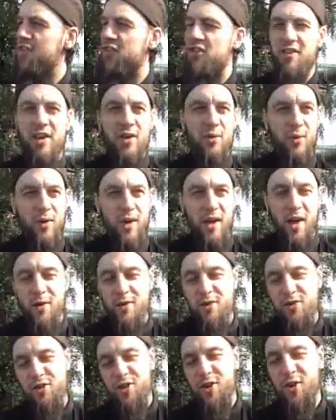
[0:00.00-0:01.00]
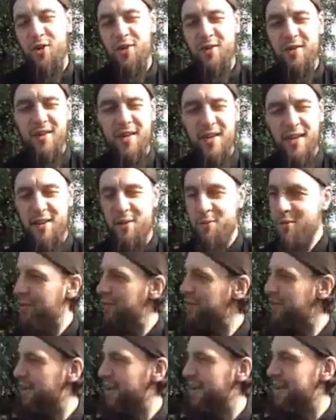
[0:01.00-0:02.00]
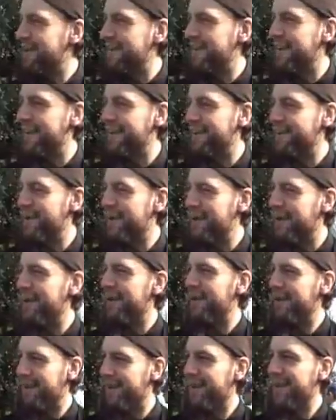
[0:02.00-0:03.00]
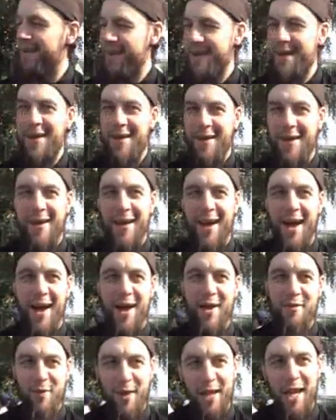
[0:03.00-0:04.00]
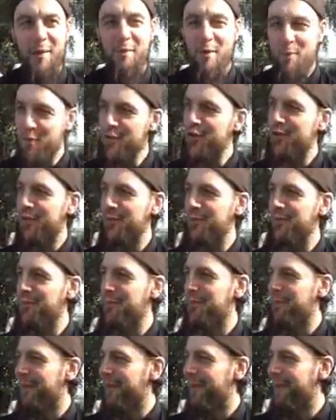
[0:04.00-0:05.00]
and she said, okay, how did you get on today at the mosque? And I said, well, I have become a Muslim.